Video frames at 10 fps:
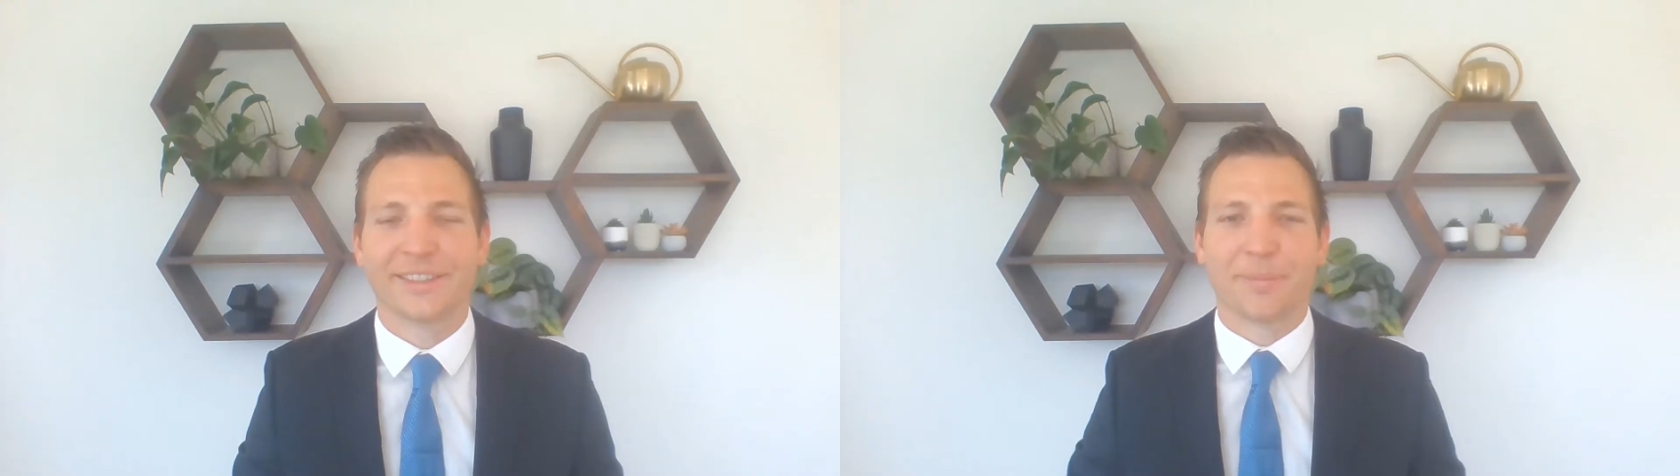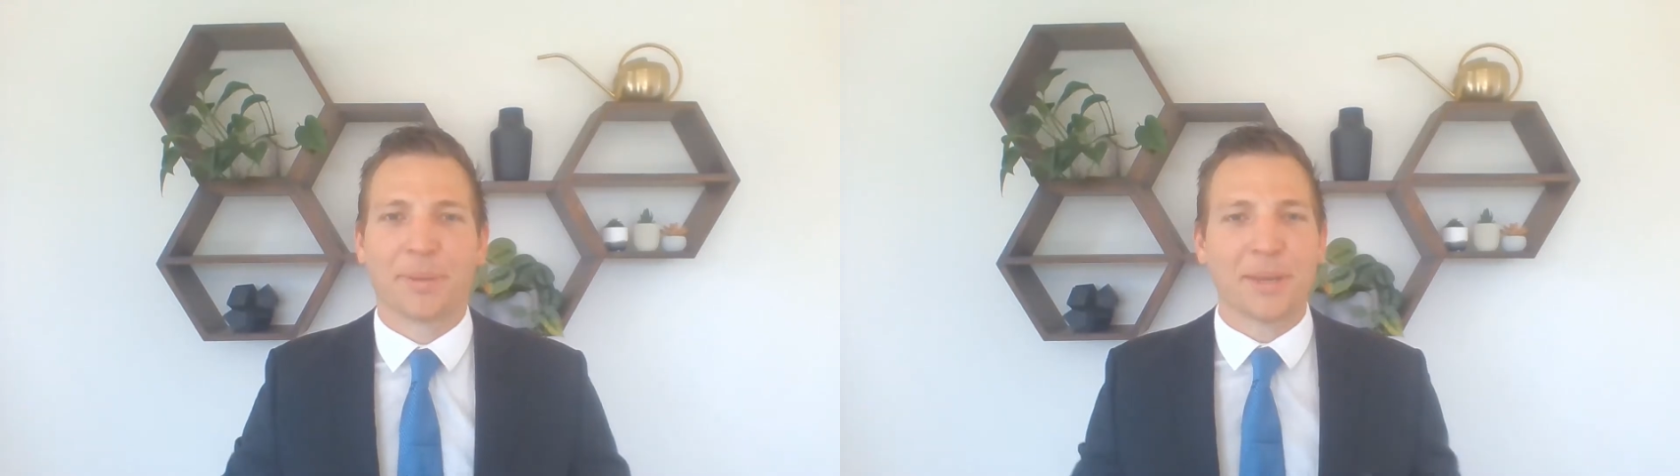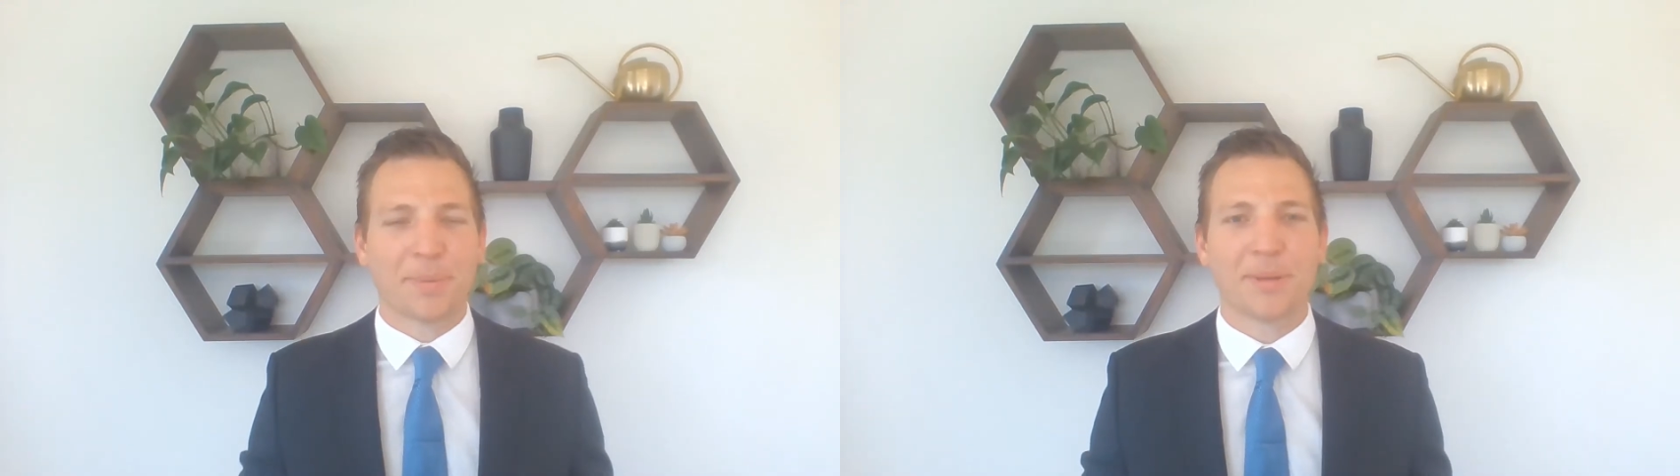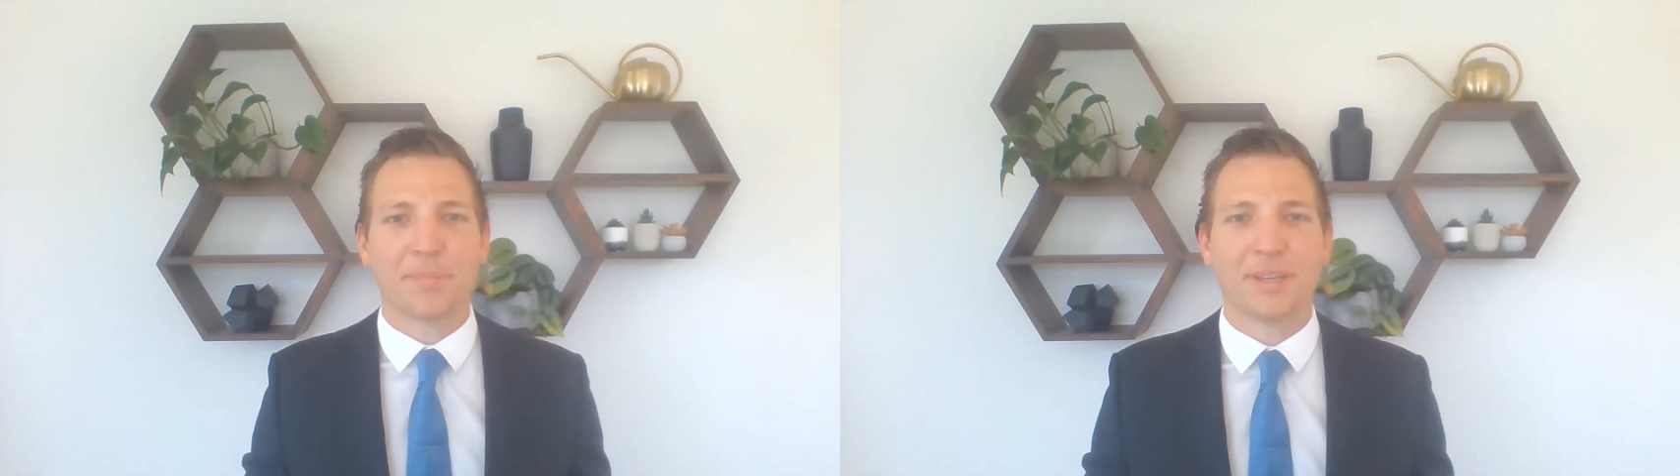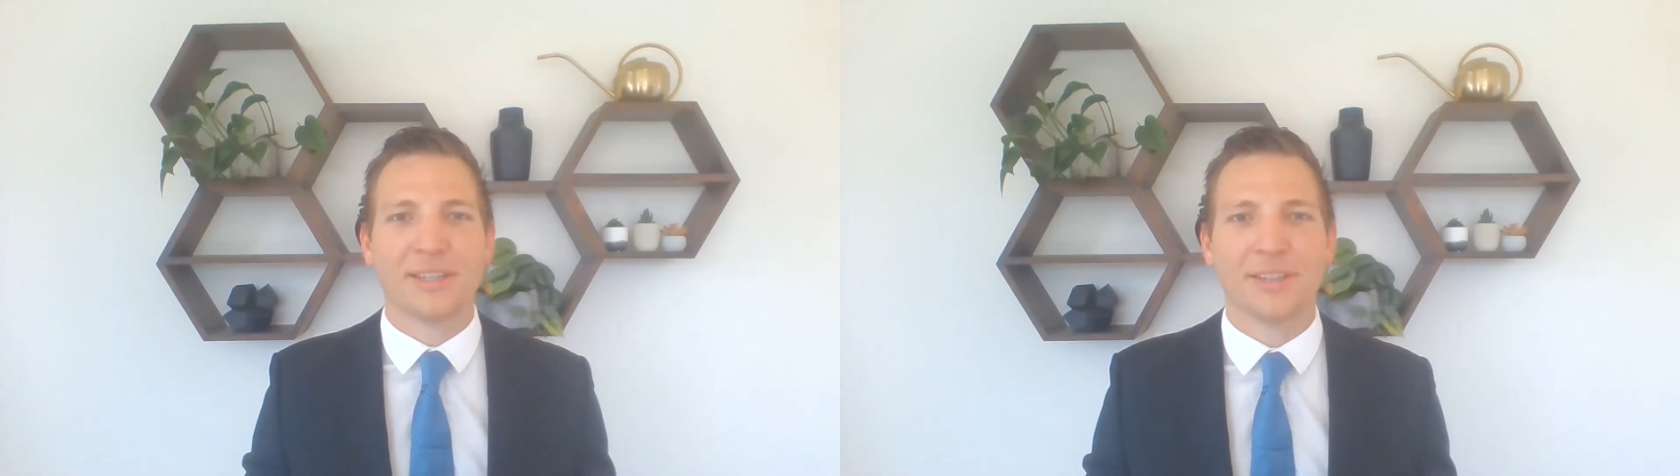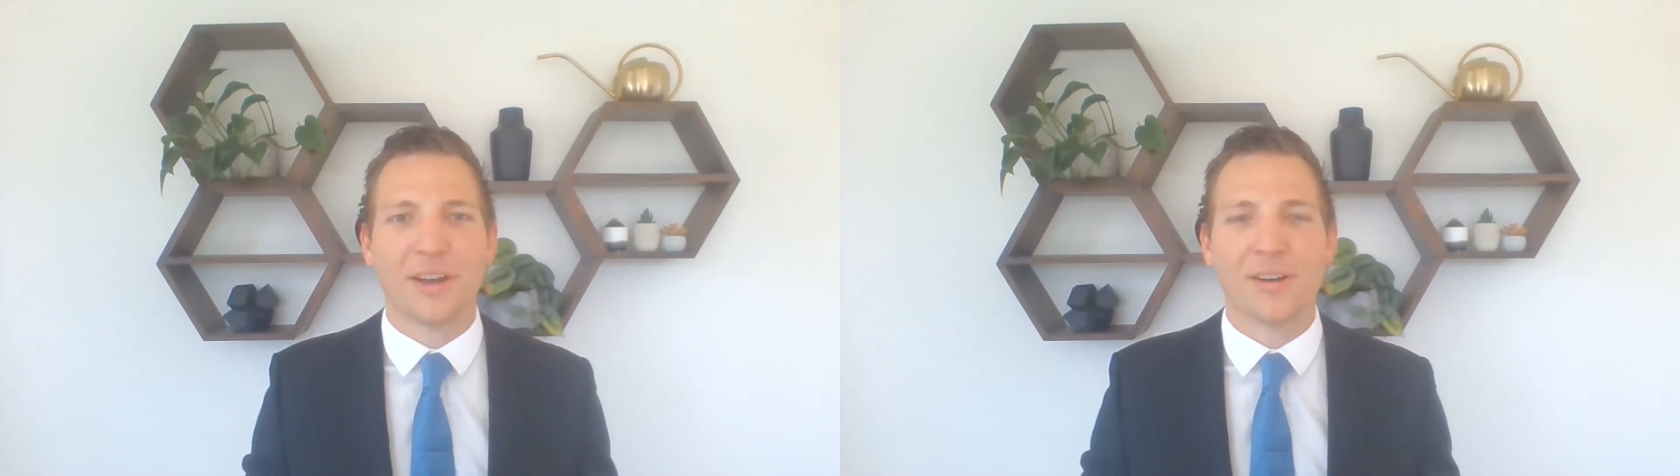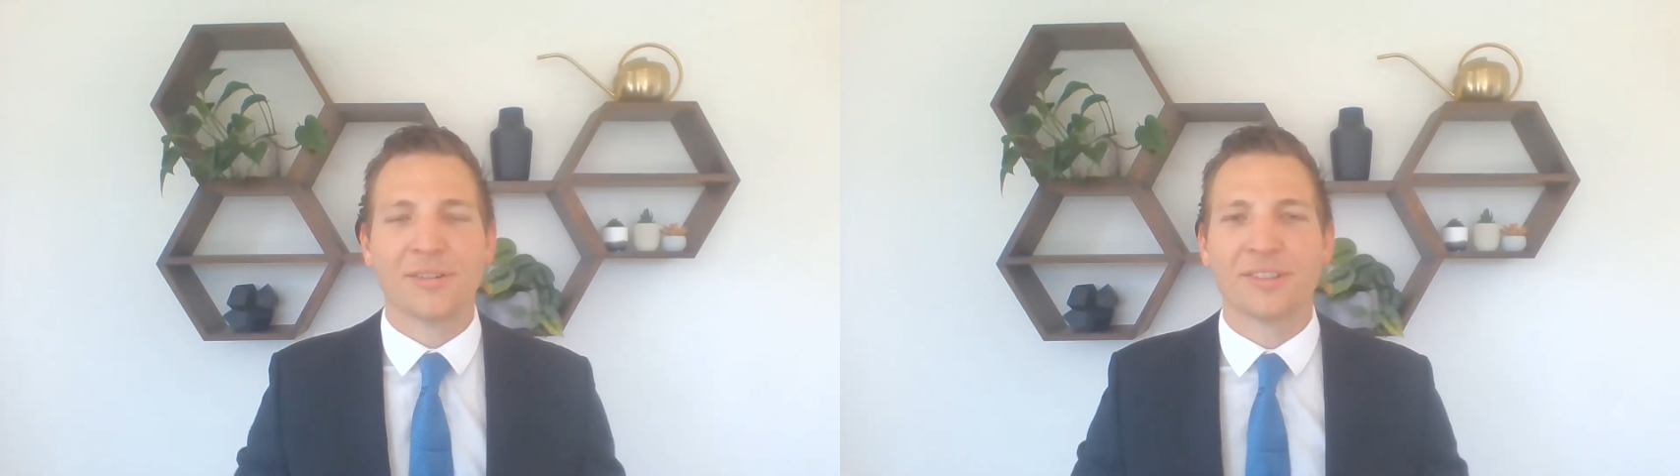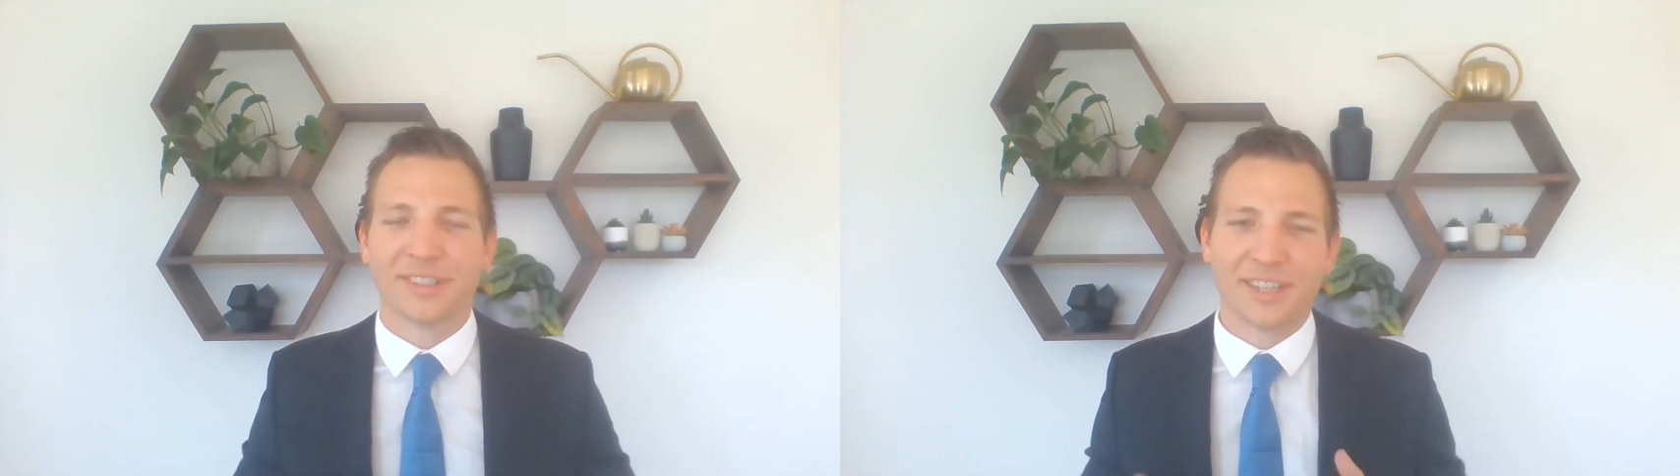The PPP loan,